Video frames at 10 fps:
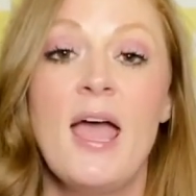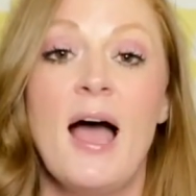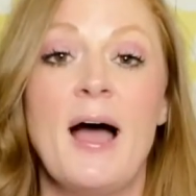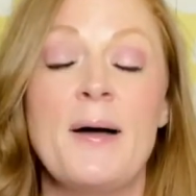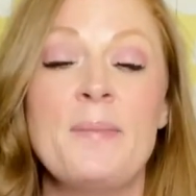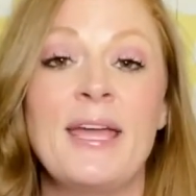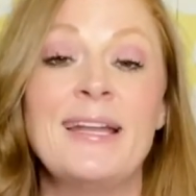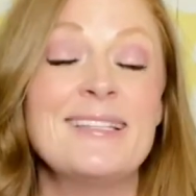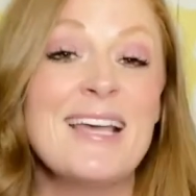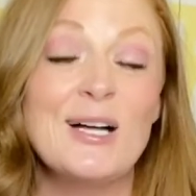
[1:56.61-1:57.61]
And
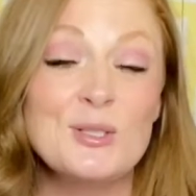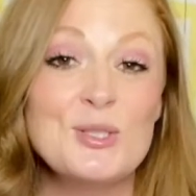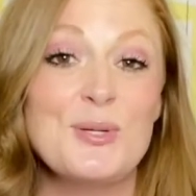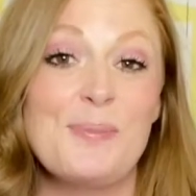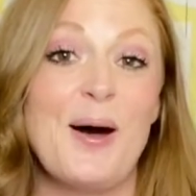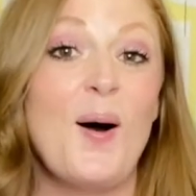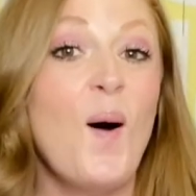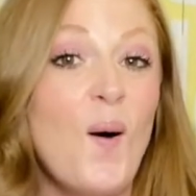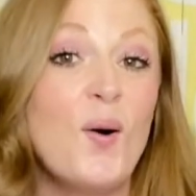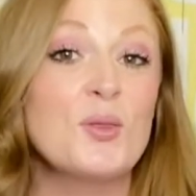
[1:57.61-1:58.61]
it tells you about
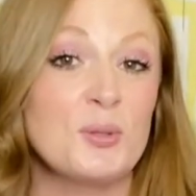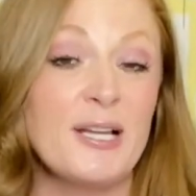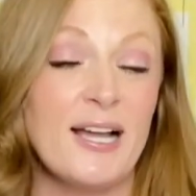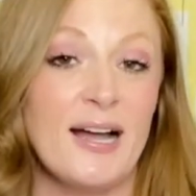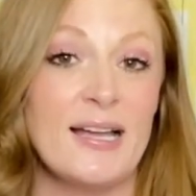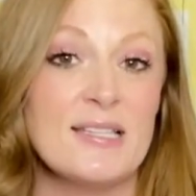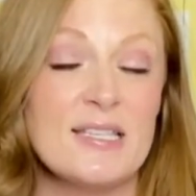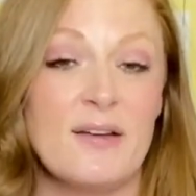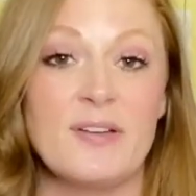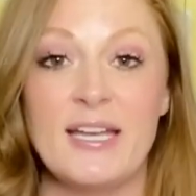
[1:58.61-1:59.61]
all 3 kinds
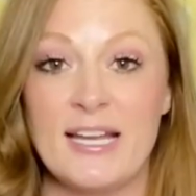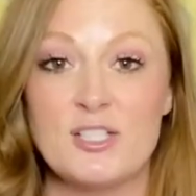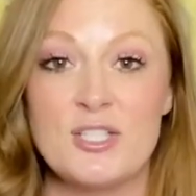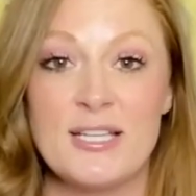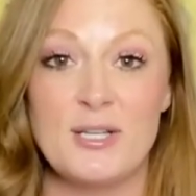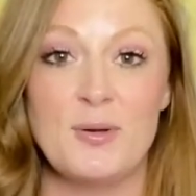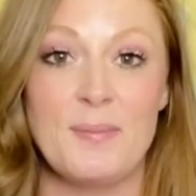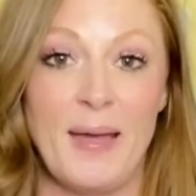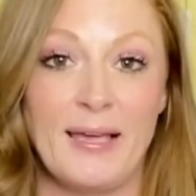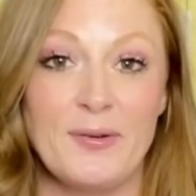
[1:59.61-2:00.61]
of connection that you can
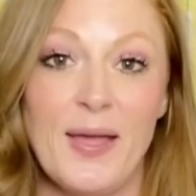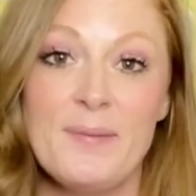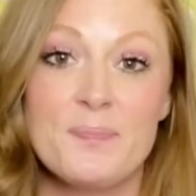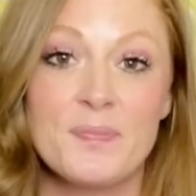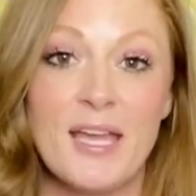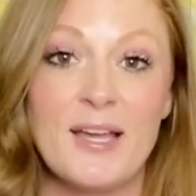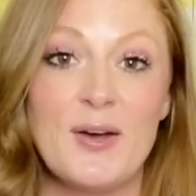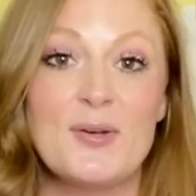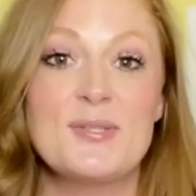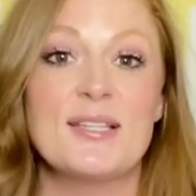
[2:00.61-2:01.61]
make, okay? It
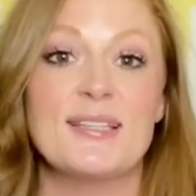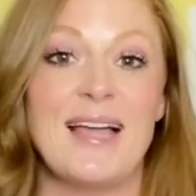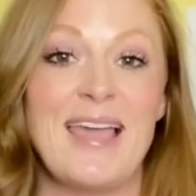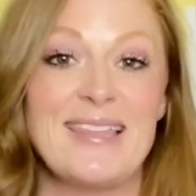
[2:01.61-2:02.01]
goes like